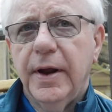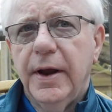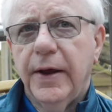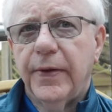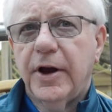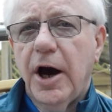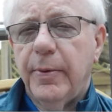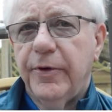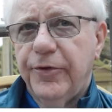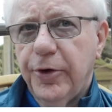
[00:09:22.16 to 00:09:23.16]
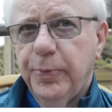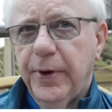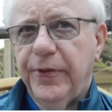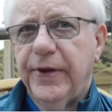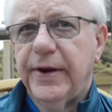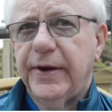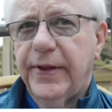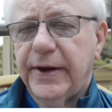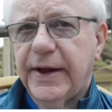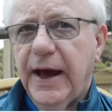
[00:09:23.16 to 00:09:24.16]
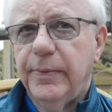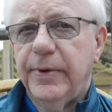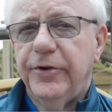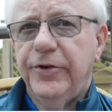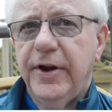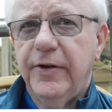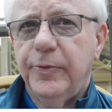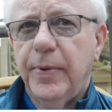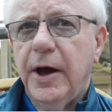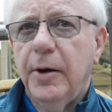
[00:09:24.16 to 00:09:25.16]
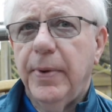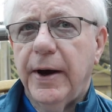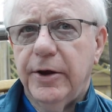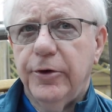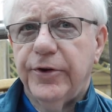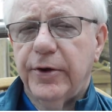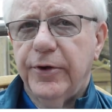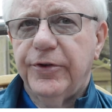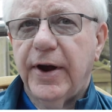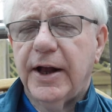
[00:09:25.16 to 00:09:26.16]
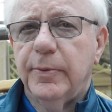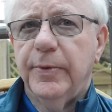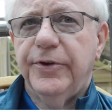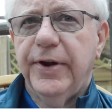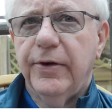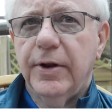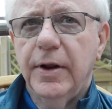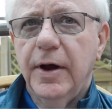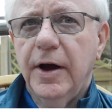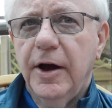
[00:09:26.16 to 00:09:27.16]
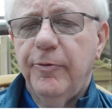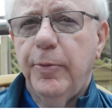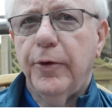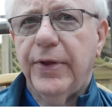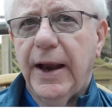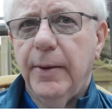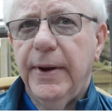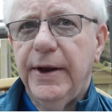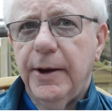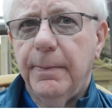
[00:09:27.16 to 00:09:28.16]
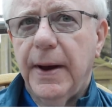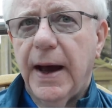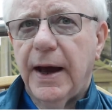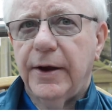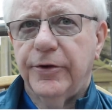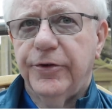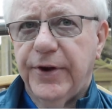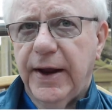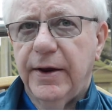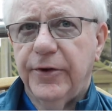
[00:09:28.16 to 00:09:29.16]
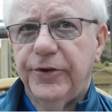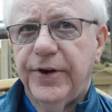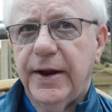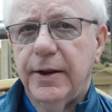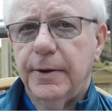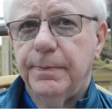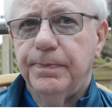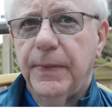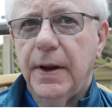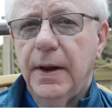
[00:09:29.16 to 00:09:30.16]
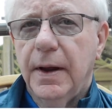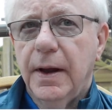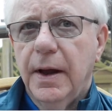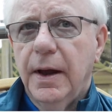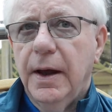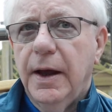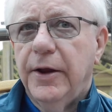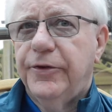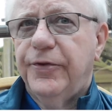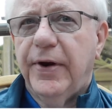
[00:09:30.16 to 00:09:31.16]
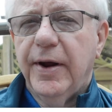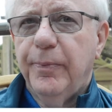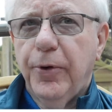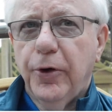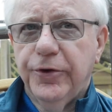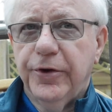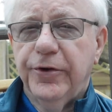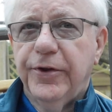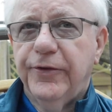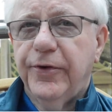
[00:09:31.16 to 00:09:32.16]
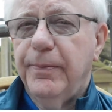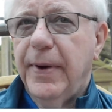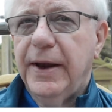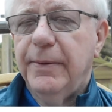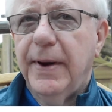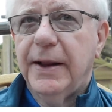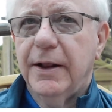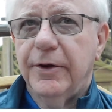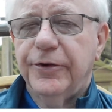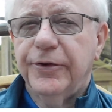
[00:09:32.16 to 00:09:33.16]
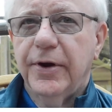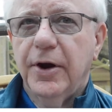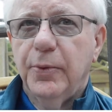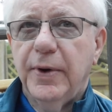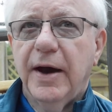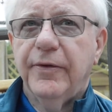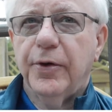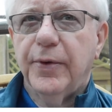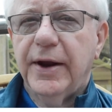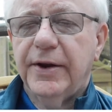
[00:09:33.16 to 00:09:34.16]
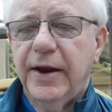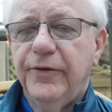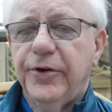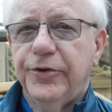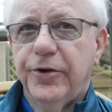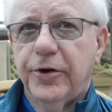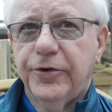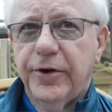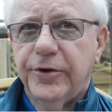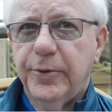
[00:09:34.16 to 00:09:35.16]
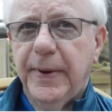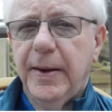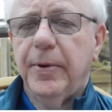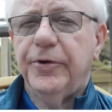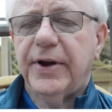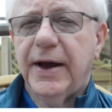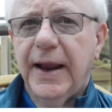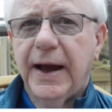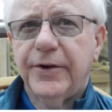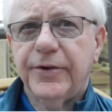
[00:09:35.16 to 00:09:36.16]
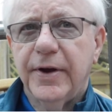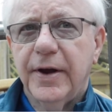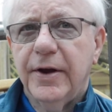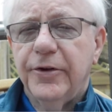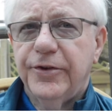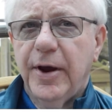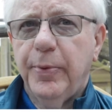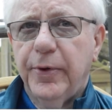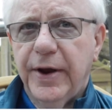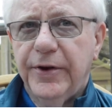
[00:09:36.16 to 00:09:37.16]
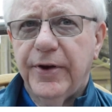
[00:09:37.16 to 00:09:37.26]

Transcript: in the carbon footprint that can be achieved by using recycled material of both aluminium and stainless steel. It's very important that for many metals we have the right infrastructure to be able to collect, separate